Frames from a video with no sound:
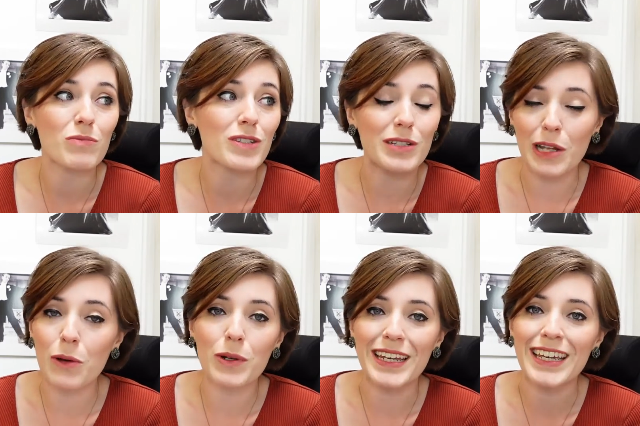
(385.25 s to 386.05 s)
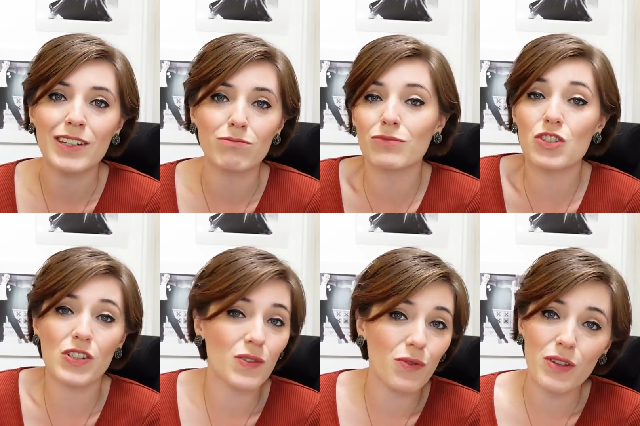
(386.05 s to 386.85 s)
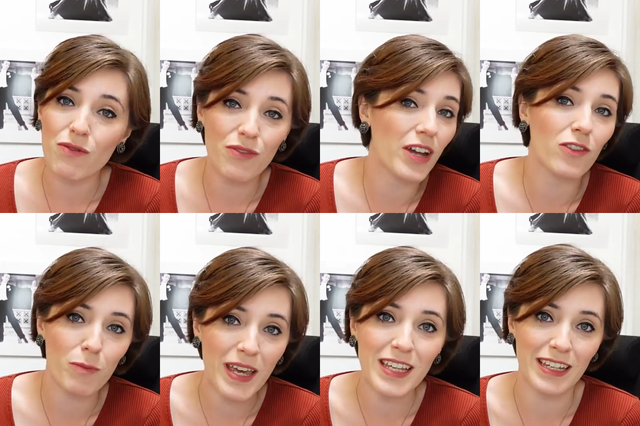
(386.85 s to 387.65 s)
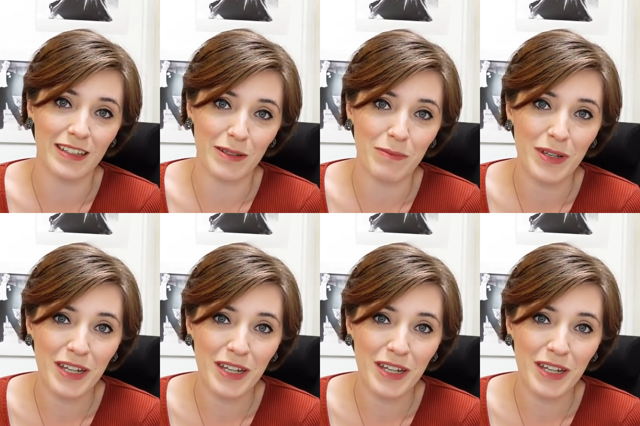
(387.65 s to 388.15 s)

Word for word: slowly and just for the fun of making them.